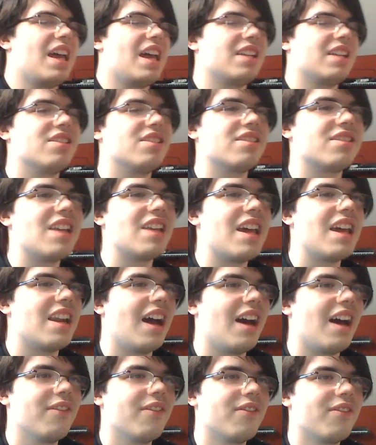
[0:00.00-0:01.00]
And she said,
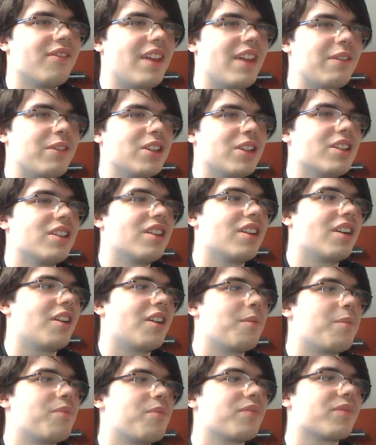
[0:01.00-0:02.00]
I'm never
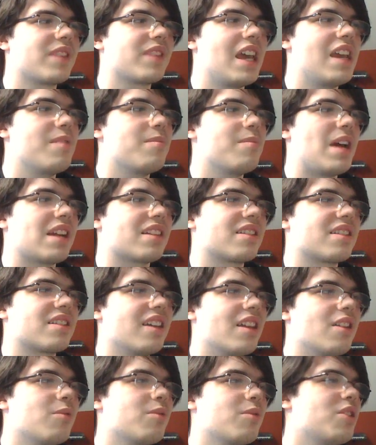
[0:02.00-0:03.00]
getting back
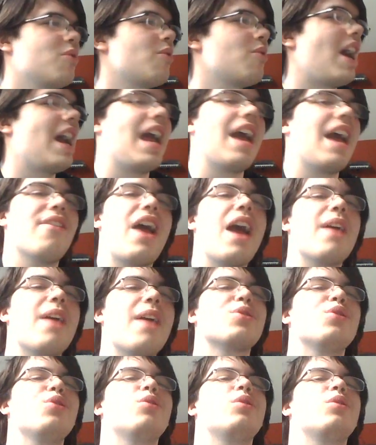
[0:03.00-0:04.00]
together with you. I have
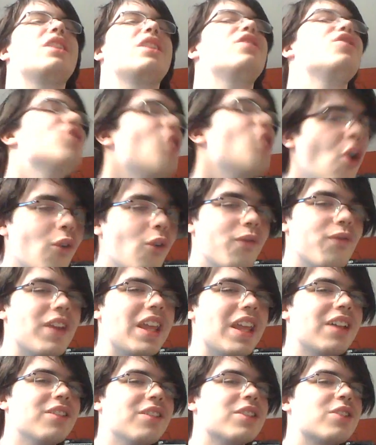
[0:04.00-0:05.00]
absolutely no
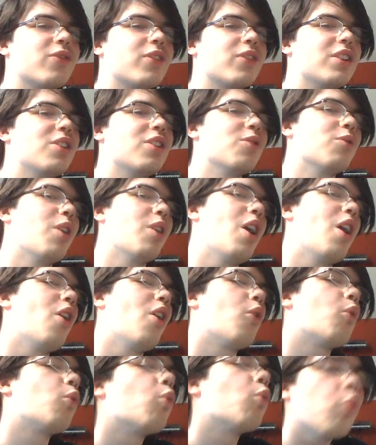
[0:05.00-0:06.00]
feelings for you
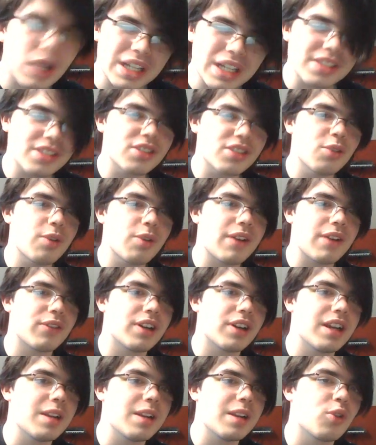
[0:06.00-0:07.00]

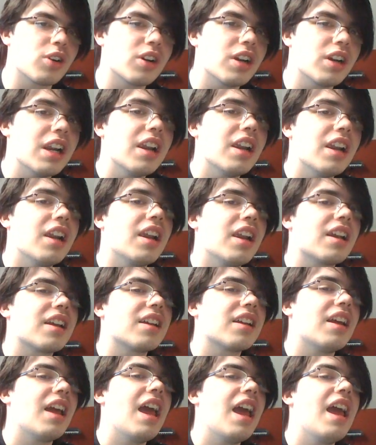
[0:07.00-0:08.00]
whatsoever anymore.
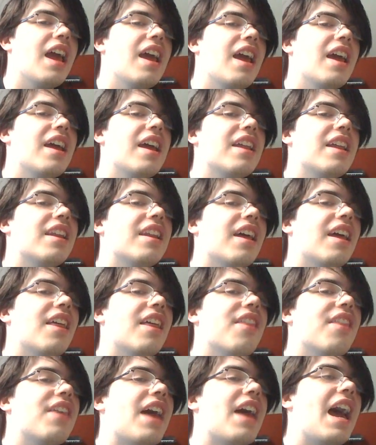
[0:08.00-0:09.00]
And
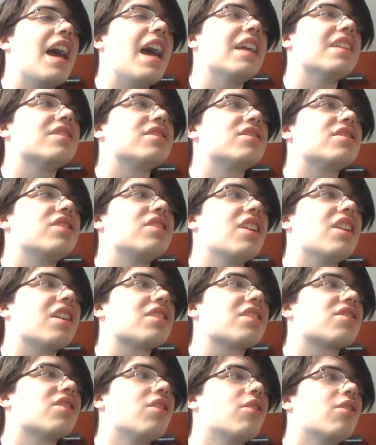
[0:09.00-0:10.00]
that she
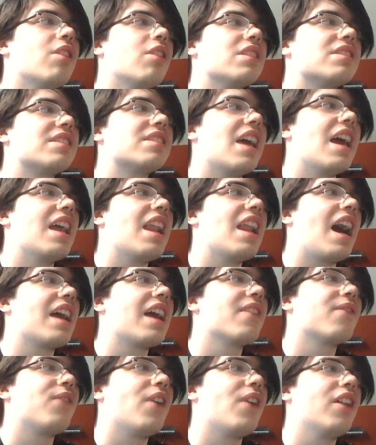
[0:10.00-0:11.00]
also said,
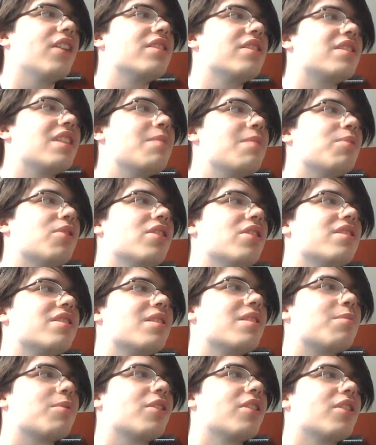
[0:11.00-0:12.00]
I am falling deeper and
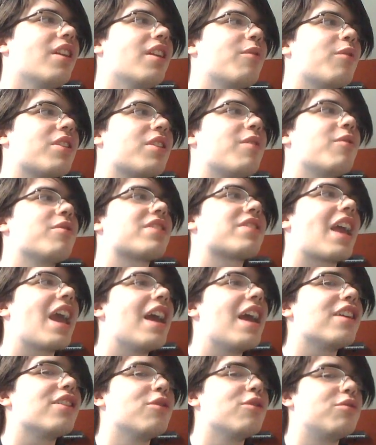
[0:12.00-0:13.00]
deeper in love with him. It's like,
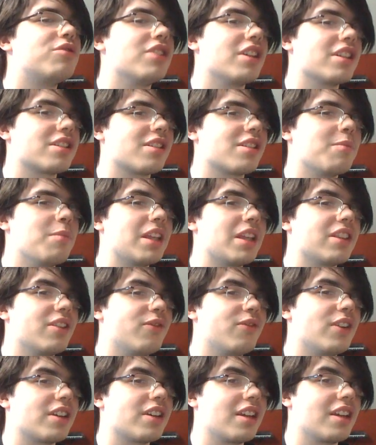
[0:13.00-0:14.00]
you just met the
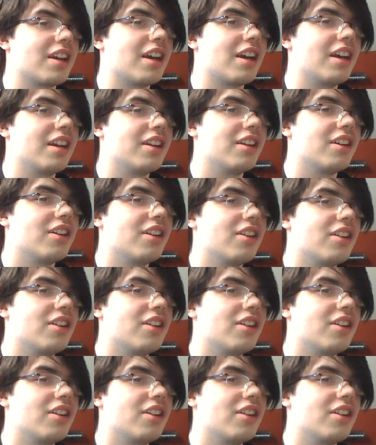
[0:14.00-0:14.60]
fucking guy.